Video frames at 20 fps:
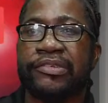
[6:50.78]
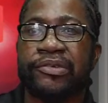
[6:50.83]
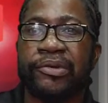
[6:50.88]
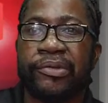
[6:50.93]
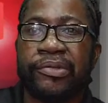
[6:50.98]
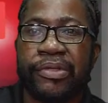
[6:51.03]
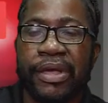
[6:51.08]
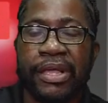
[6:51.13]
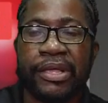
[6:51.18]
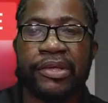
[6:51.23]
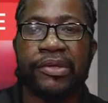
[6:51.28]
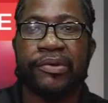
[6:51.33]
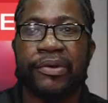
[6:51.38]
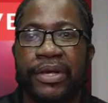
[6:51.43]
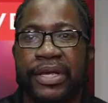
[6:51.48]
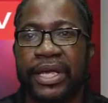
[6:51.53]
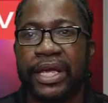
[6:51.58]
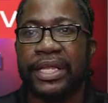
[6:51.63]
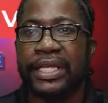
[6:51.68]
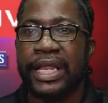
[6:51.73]
so thank you
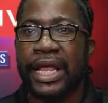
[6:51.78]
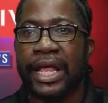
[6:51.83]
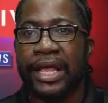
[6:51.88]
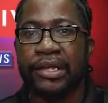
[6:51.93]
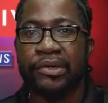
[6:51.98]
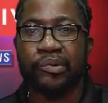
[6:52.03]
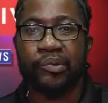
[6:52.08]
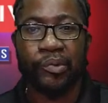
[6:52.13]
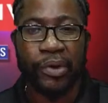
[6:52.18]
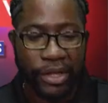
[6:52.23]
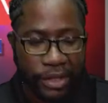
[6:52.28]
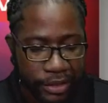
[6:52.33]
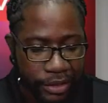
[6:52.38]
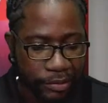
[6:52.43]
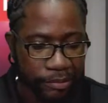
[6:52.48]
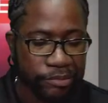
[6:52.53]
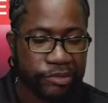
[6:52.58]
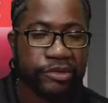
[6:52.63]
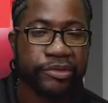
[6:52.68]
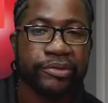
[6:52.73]
again and
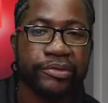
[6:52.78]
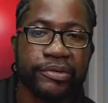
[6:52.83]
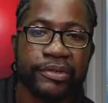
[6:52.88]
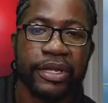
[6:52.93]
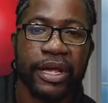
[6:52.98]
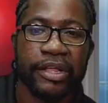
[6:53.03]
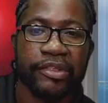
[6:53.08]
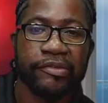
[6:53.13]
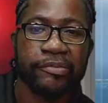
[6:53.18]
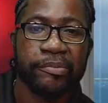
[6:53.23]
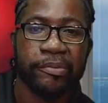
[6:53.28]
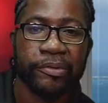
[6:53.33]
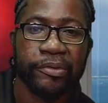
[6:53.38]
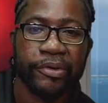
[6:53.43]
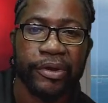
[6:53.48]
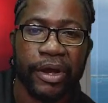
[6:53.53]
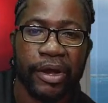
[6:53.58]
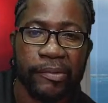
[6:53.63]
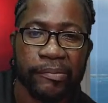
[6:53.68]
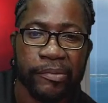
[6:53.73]
welcome to tonight's
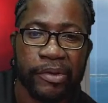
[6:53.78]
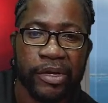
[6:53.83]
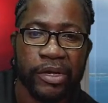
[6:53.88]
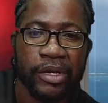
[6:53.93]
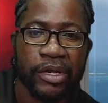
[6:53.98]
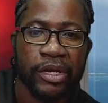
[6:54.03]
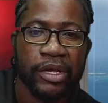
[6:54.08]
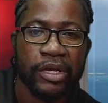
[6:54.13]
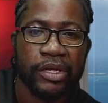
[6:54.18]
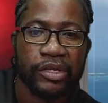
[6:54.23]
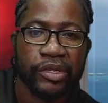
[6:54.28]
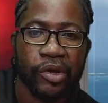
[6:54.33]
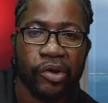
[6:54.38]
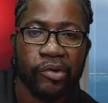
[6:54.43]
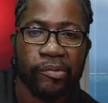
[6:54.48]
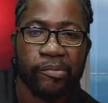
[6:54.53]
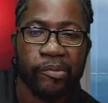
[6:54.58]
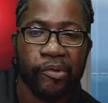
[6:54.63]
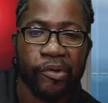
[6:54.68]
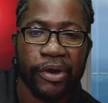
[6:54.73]
program.
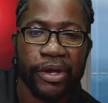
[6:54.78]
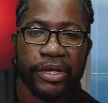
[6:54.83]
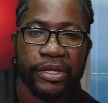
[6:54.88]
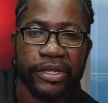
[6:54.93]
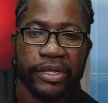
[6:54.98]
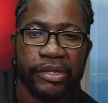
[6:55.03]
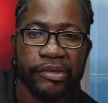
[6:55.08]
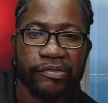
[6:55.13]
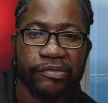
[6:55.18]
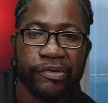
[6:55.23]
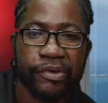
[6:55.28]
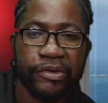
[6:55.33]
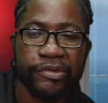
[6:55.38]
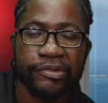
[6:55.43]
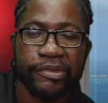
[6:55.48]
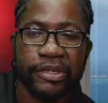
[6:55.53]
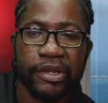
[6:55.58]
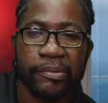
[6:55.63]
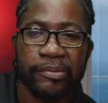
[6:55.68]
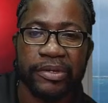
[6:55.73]
Now boy, the
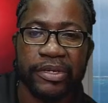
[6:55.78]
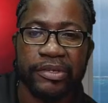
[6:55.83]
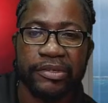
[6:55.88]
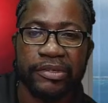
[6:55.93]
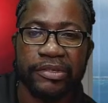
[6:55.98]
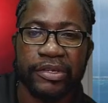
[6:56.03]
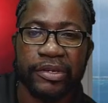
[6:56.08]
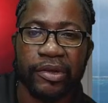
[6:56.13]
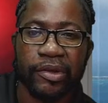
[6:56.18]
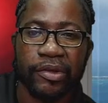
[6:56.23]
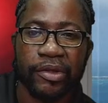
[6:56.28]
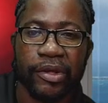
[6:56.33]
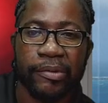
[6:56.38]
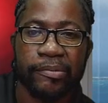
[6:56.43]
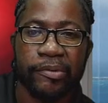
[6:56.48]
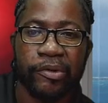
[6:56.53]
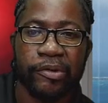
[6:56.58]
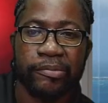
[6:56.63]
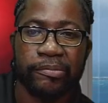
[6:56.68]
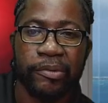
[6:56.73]
first thing that we need to tell all you
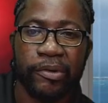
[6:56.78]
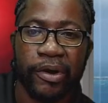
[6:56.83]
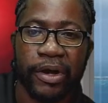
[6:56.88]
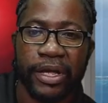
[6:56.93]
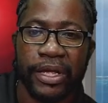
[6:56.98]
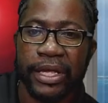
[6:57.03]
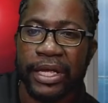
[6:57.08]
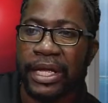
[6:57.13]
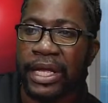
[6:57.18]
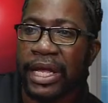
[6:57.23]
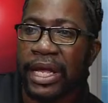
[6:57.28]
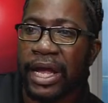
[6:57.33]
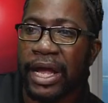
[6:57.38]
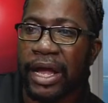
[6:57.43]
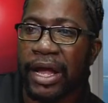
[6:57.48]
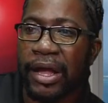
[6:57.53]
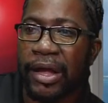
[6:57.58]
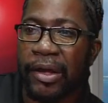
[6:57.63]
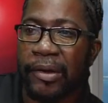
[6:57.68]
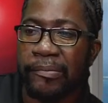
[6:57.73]
about, boy,
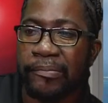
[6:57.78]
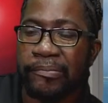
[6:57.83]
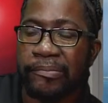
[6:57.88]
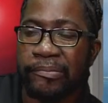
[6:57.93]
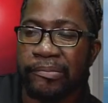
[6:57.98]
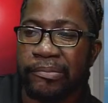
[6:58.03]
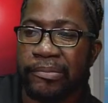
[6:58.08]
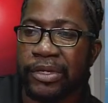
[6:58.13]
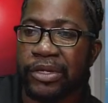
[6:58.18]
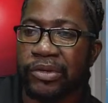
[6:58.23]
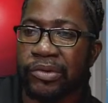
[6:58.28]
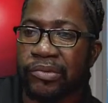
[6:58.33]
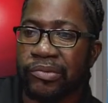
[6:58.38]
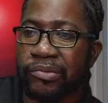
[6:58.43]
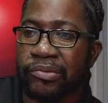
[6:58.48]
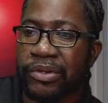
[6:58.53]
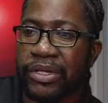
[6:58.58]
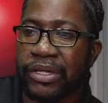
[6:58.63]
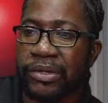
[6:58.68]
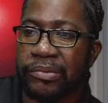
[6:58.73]

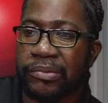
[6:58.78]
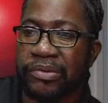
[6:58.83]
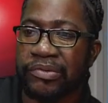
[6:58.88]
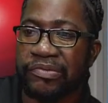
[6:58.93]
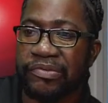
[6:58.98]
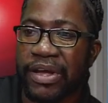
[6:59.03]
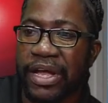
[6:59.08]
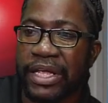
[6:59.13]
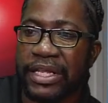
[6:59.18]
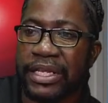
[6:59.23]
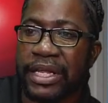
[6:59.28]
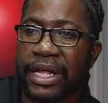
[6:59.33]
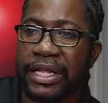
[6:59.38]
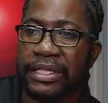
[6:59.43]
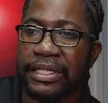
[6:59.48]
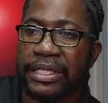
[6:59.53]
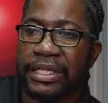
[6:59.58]
we find that